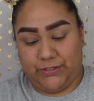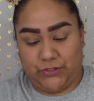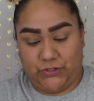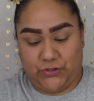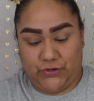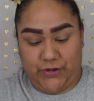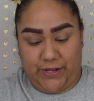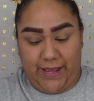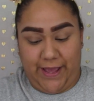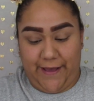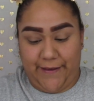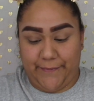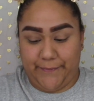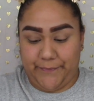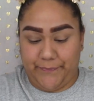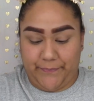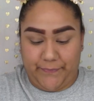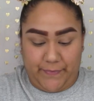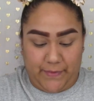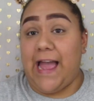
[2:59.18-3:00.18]
So yeah,
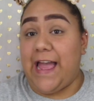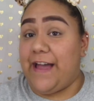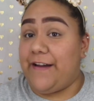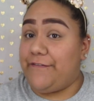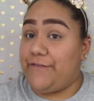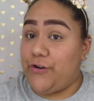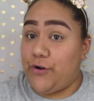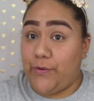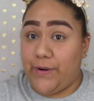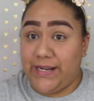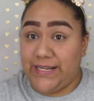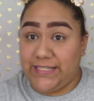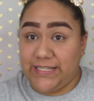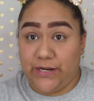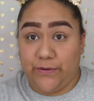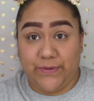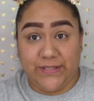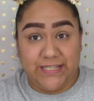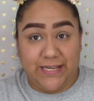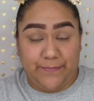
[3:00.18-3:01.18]
I have no
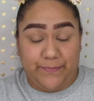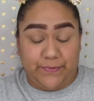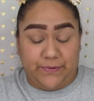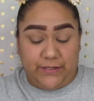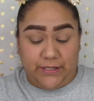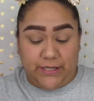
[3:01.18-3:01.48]
idea what type of